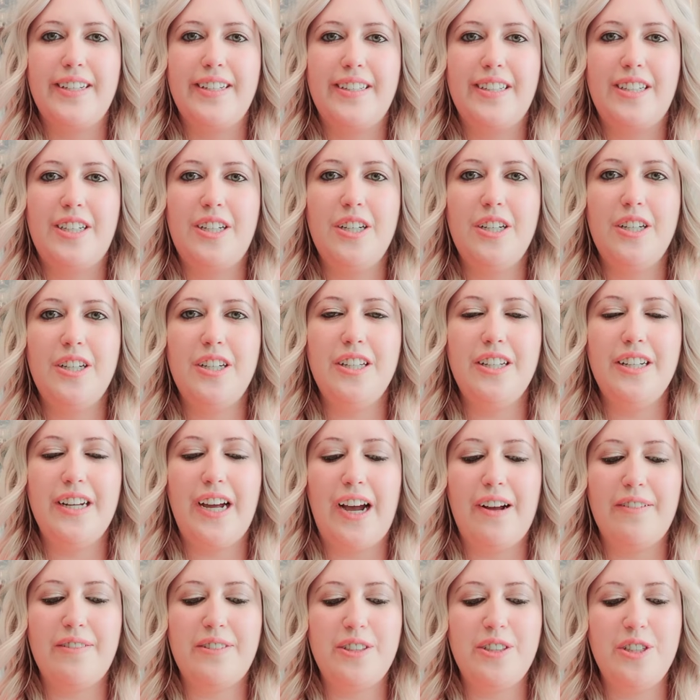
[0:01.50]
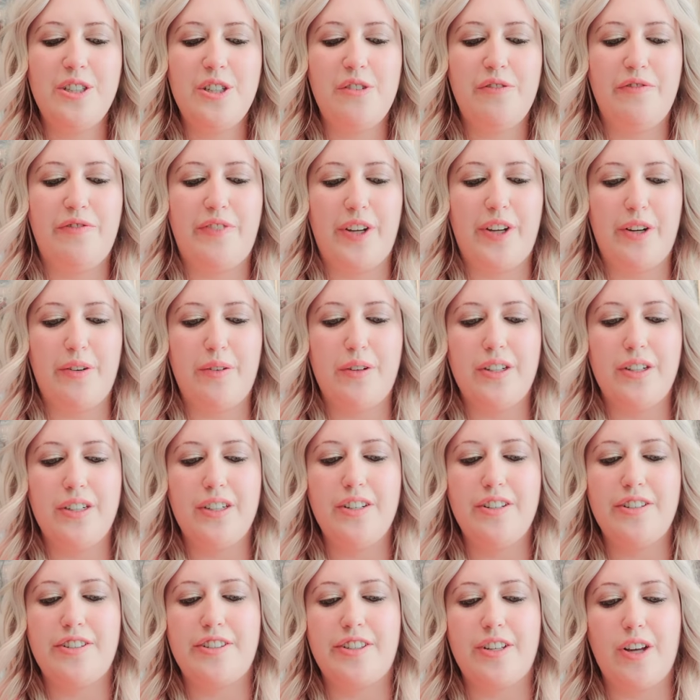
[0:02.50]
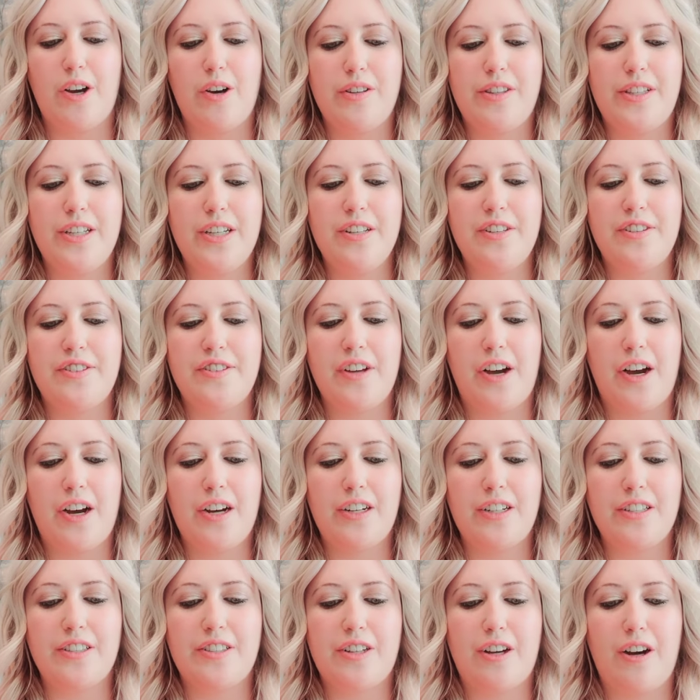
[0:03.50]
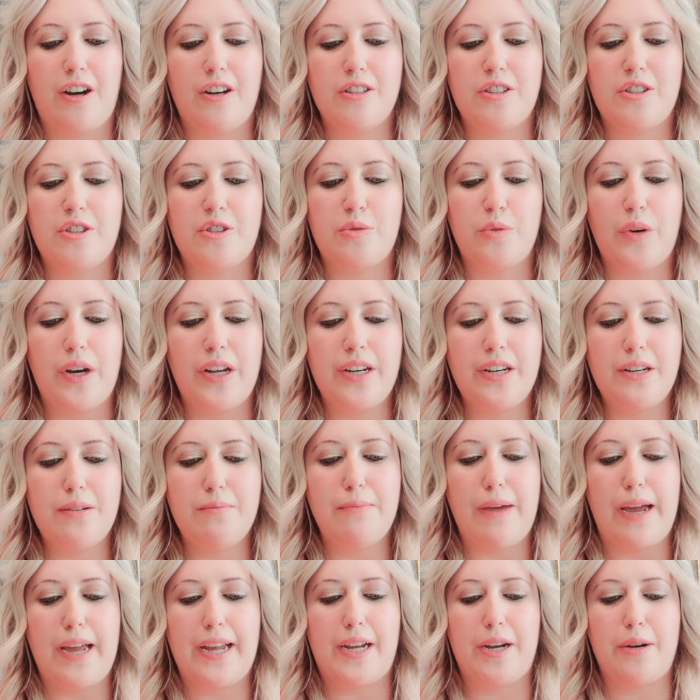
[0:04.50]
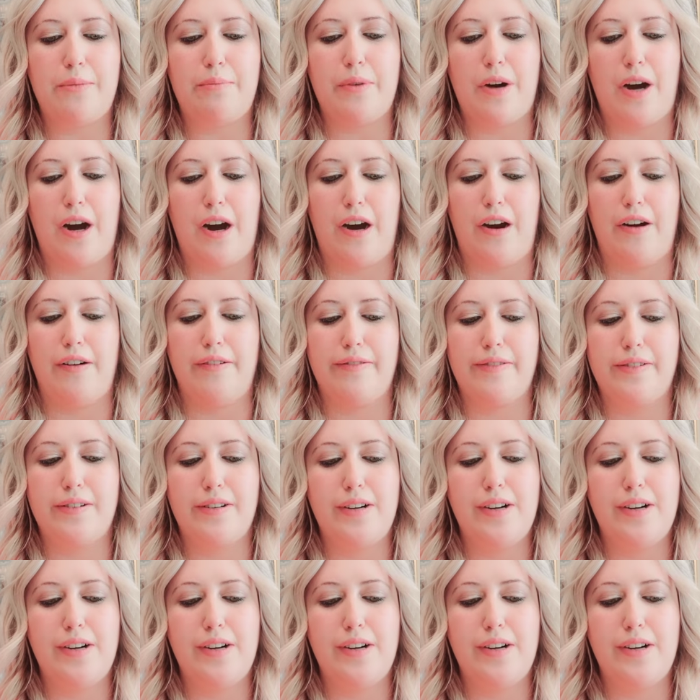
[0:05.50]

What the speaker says: Good afternoon, viewers. So this song is called Sweating Makeup Off.